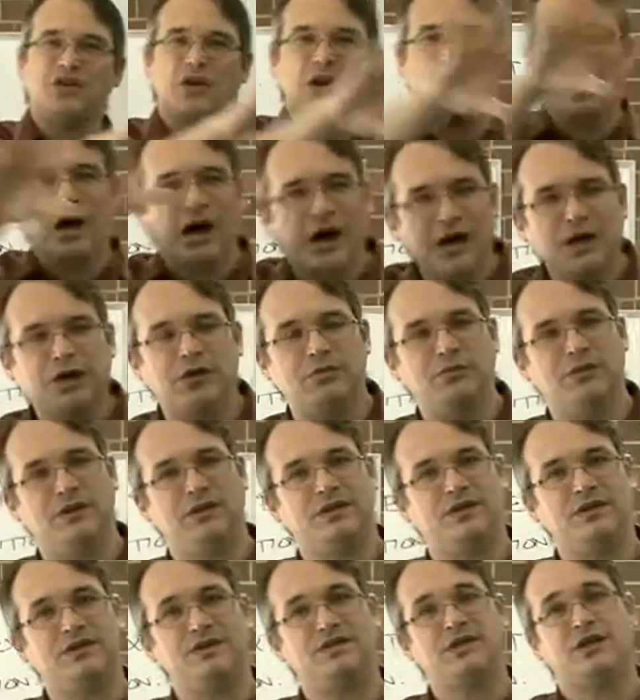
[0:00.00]
an
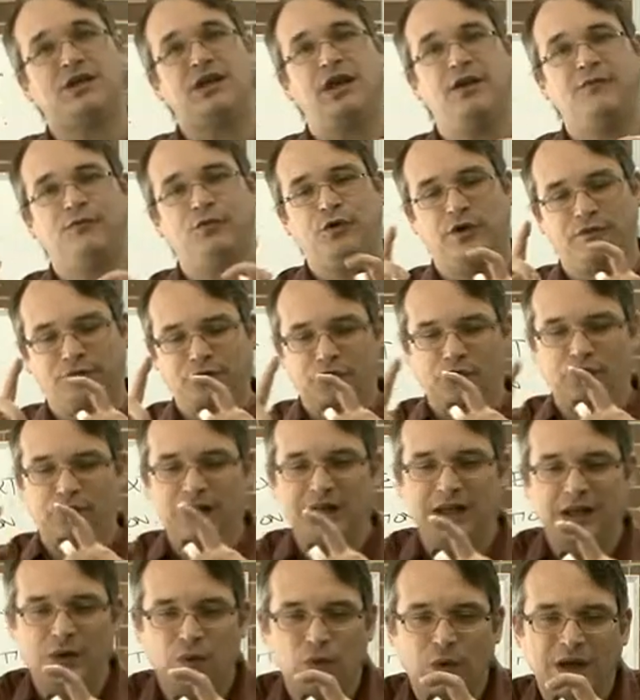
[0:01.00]
argument. And so therefore, if you're
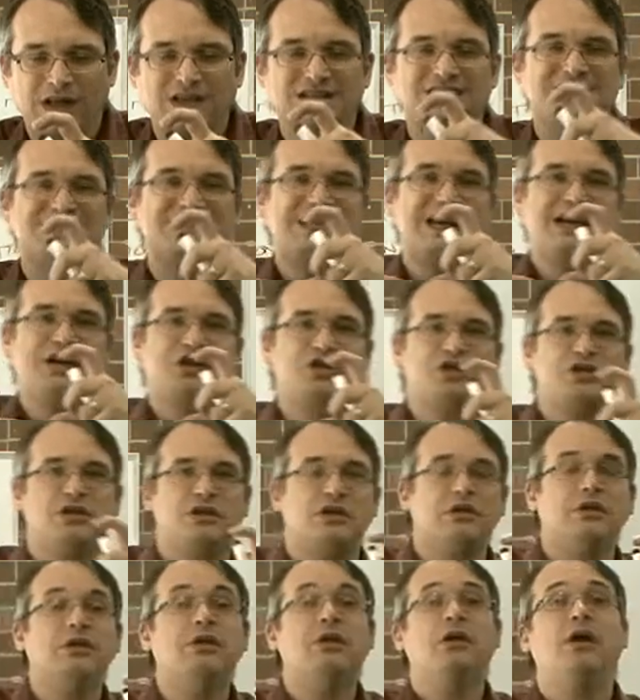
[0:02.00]
reading one
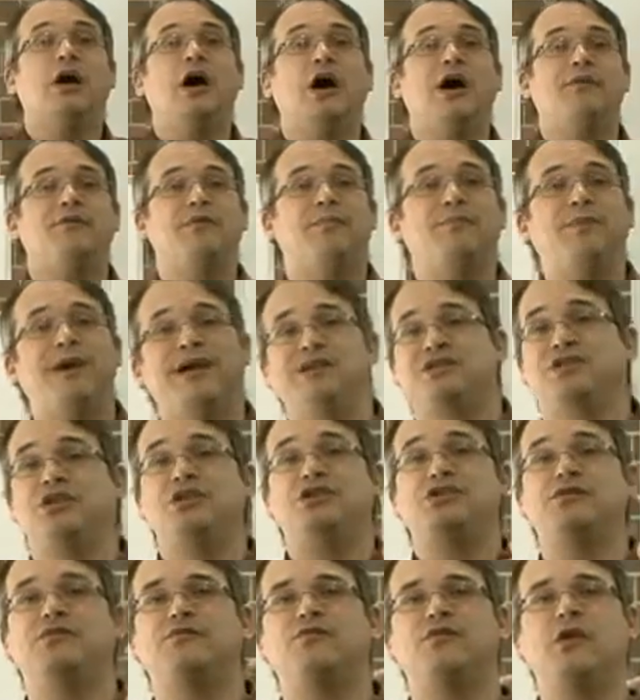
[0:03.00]
section of a
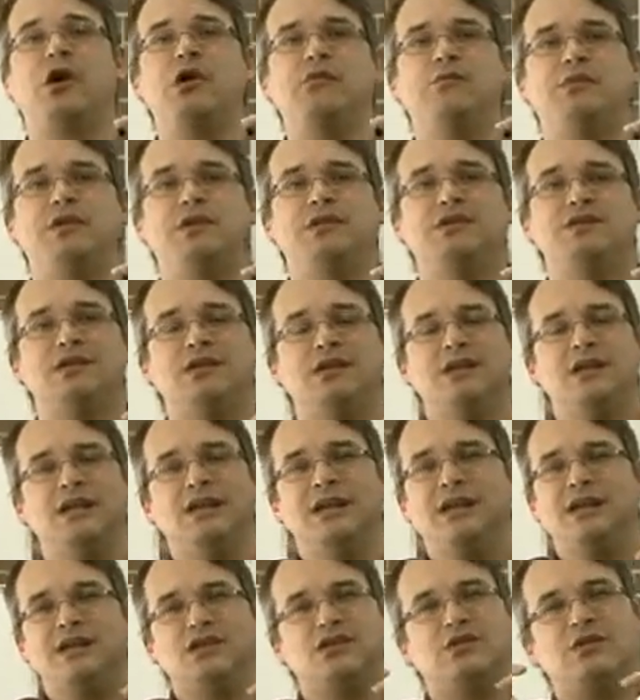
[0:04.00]
passage of Romans,
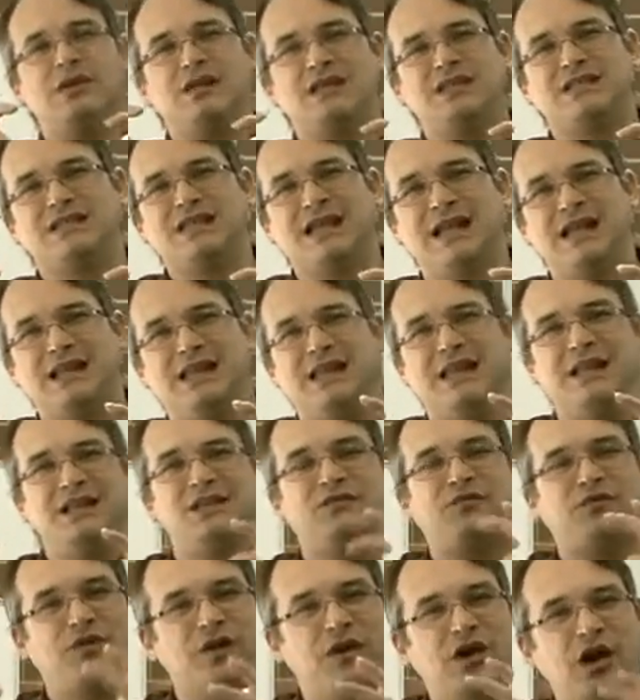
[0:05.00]
is to understand that it's
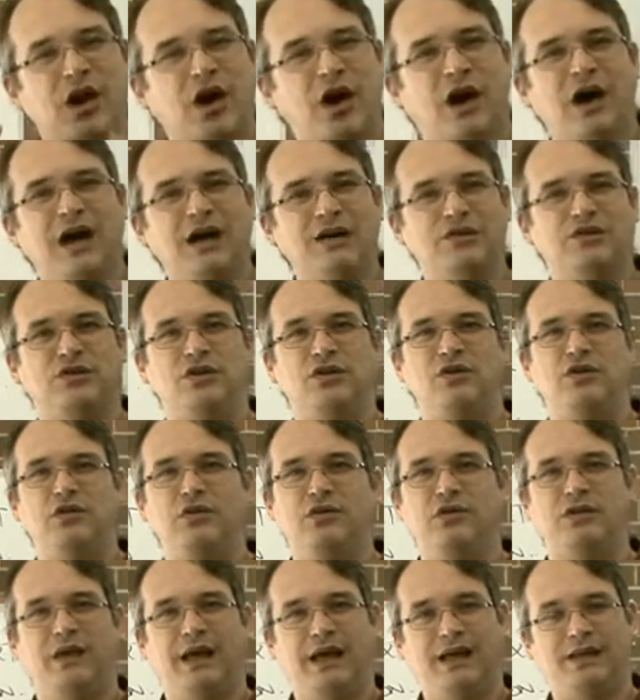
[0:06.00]
very hard to
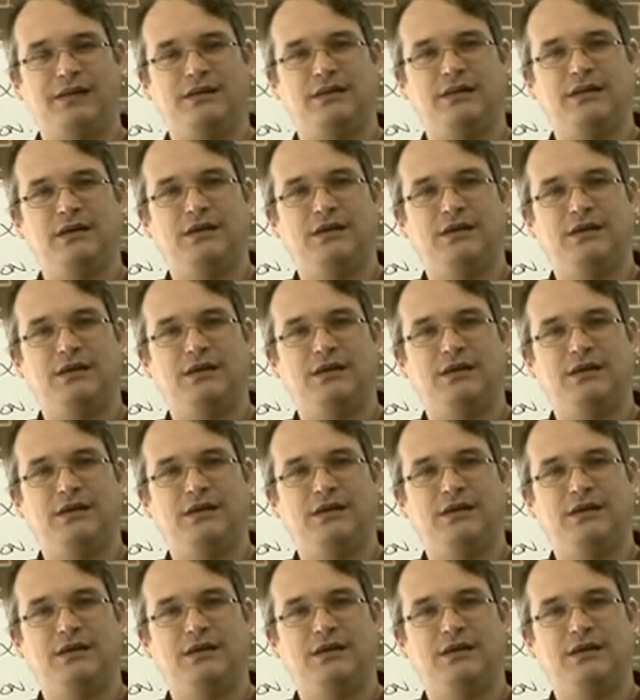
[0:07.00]
do that.